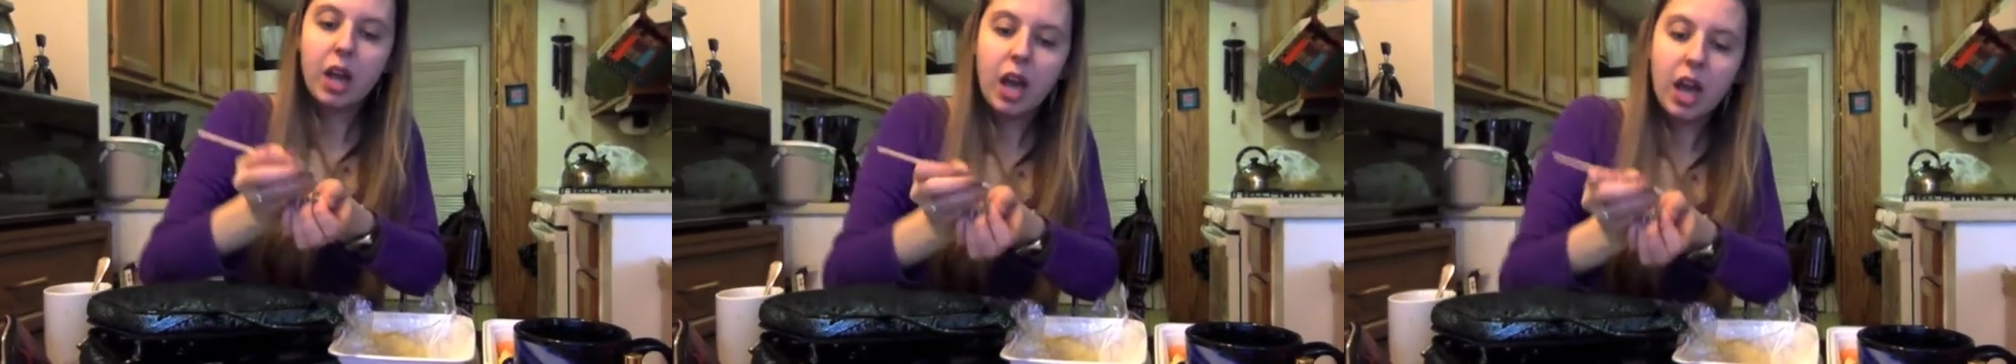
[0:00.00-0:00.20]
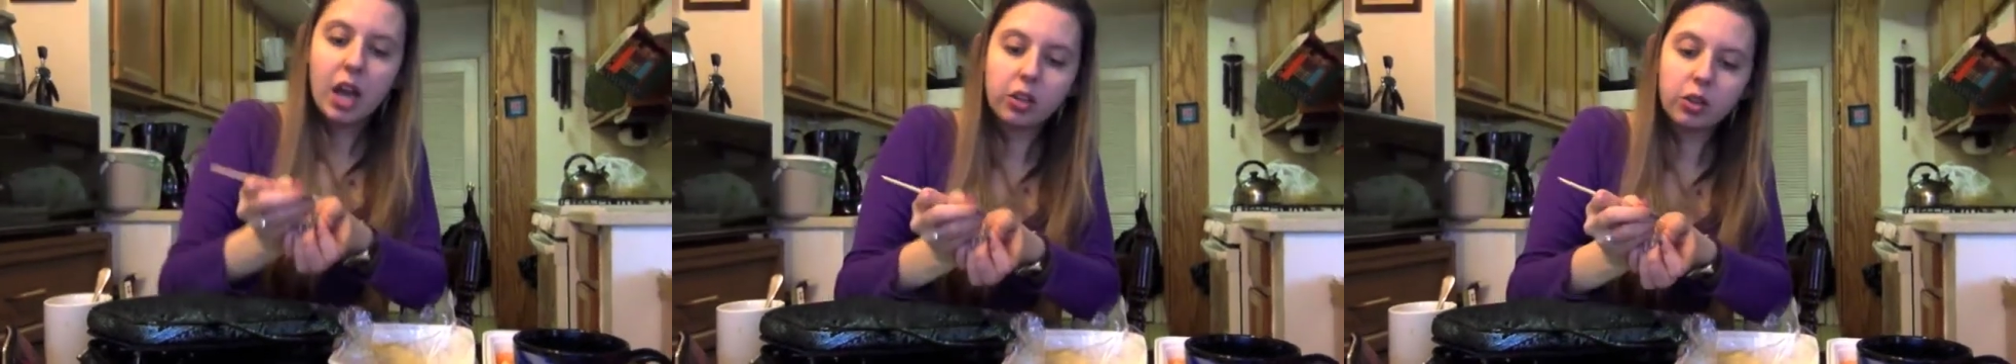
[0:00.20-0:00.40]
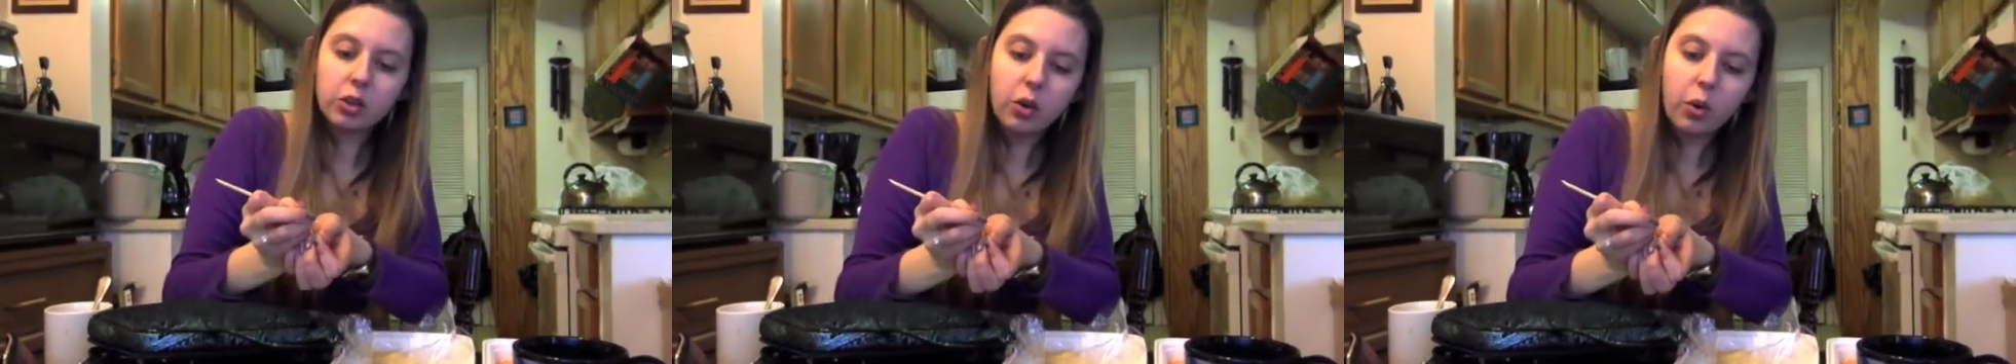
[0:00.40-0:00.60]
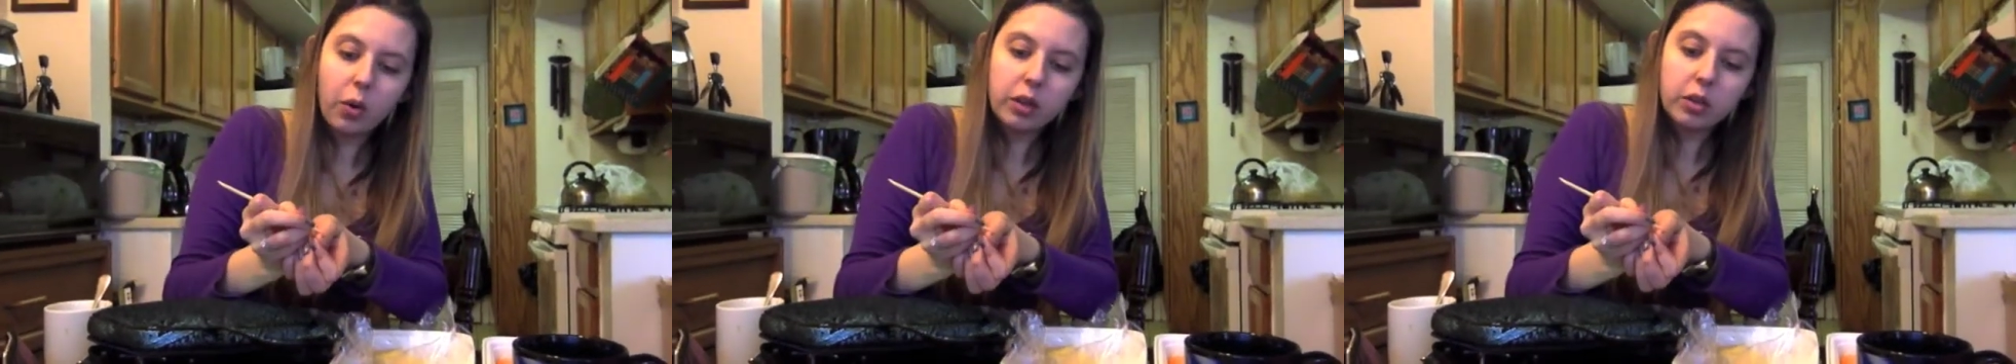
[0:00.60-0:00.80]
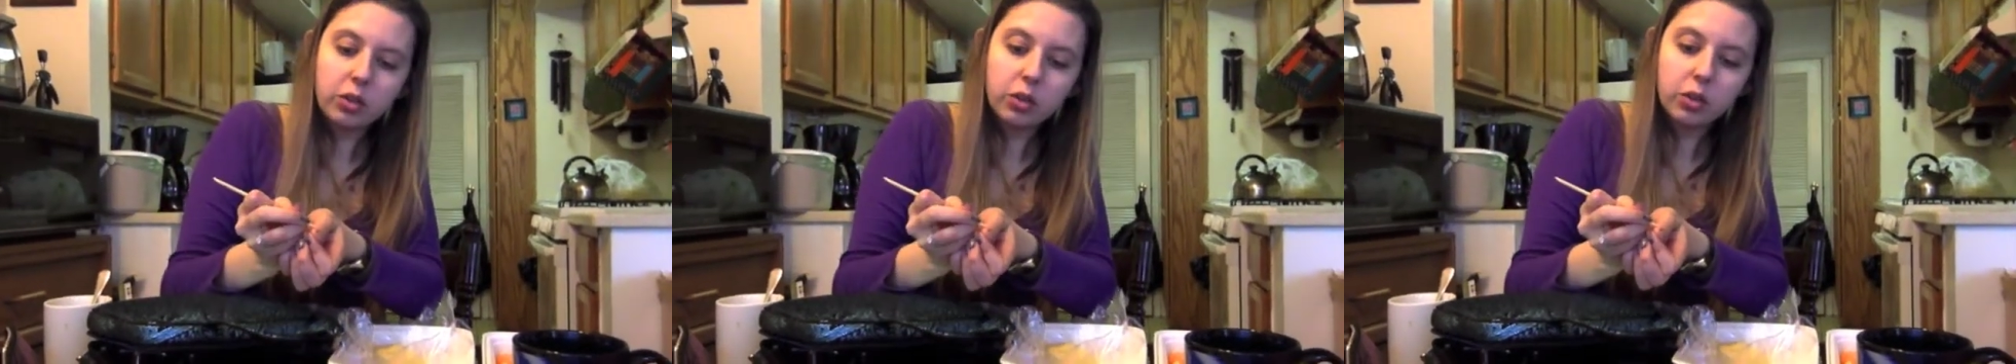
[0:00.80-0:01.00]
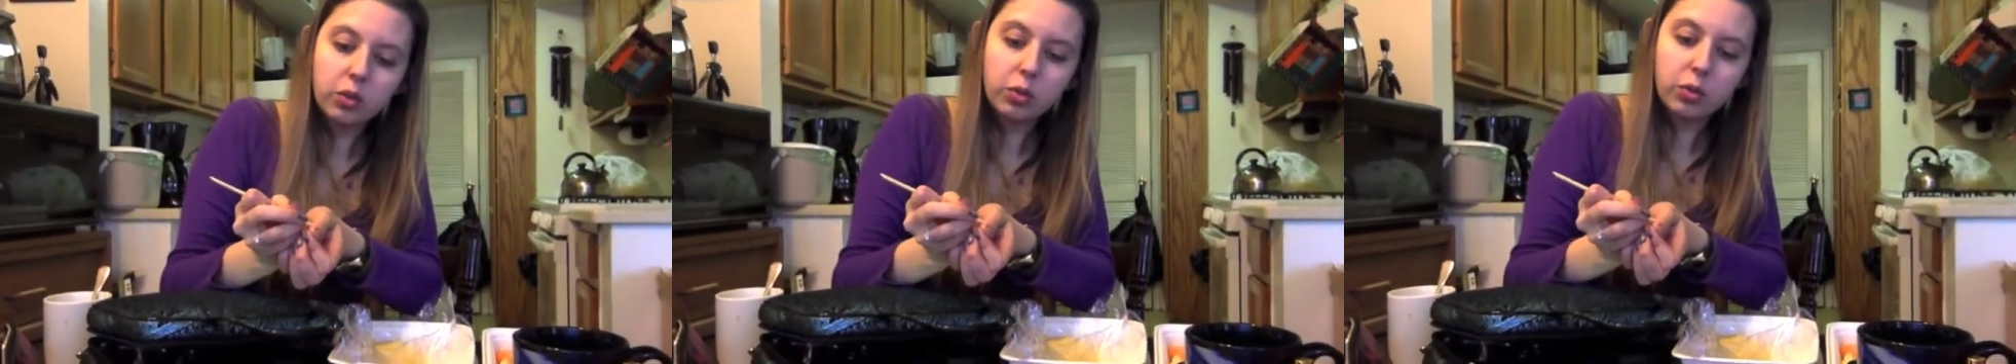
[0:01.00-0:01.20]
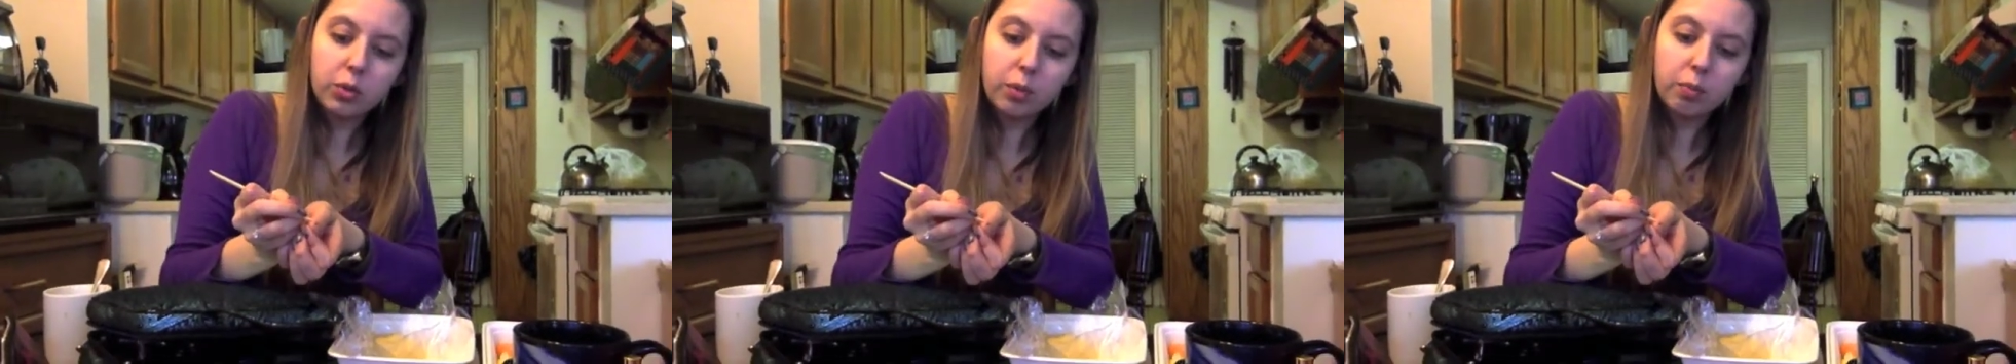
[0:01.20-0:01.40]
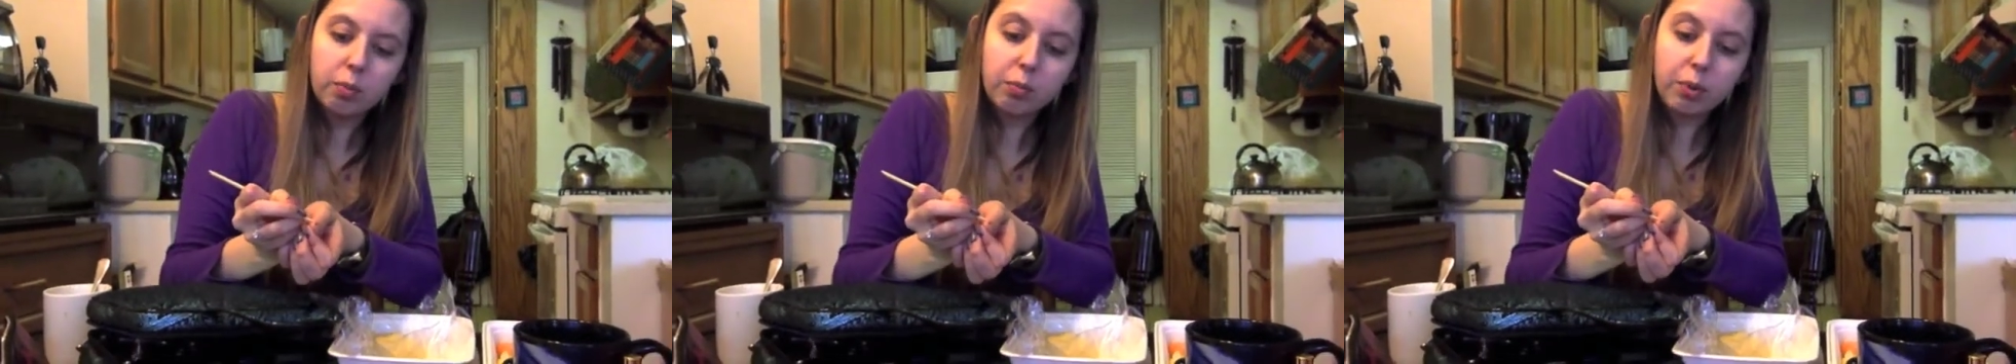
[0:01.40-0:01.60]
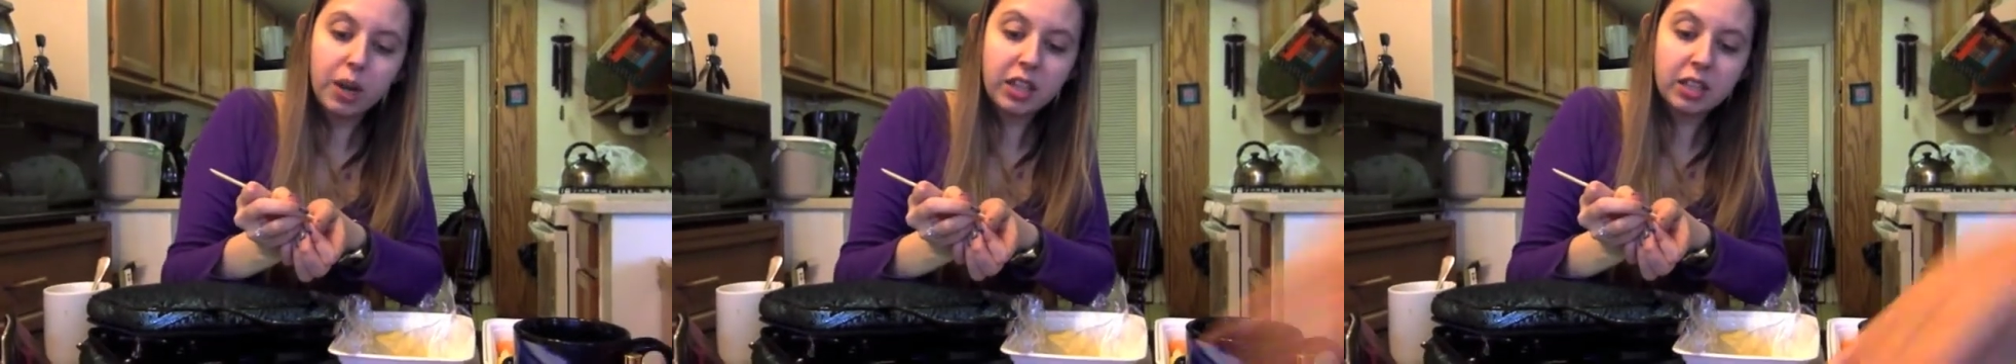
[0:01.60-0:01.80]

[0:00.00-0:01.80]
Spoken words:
and you're going to break